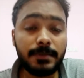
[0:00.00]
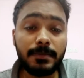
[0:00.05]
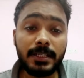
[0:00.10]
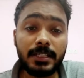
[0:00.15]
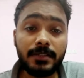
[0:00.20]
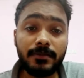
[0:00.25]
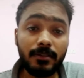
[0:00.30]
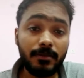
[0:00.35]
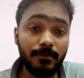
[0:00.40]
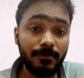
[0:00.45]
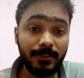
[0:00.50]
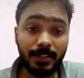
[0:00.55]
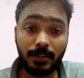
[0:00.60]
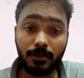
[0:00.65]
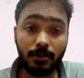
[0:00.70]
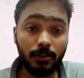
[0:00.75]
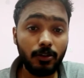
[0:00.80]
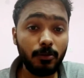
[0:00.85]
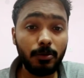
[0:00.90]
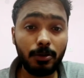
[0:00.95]
when we talk
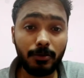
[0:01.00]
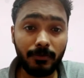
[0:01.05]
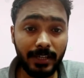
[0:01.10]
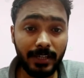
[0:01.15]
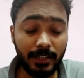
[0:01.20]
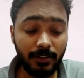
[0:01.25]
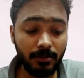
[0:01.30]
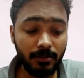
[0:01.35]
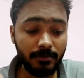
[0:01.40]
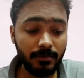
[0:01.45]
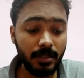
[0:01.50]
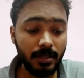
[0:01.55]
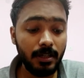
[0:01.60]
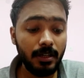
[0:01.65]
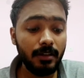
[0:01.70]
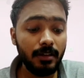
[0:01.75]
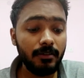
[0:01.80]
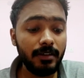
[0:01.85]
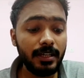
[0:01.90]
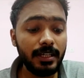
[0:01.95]
about vacuum,
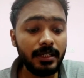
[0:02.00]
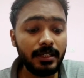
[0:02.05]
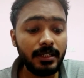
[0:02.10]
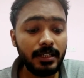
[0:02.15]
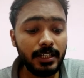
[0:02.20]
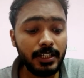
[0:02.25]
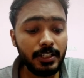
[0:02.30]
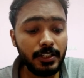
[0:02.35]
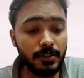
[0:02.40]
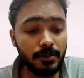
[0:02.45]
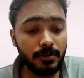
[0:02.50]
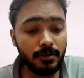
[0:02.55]
right? So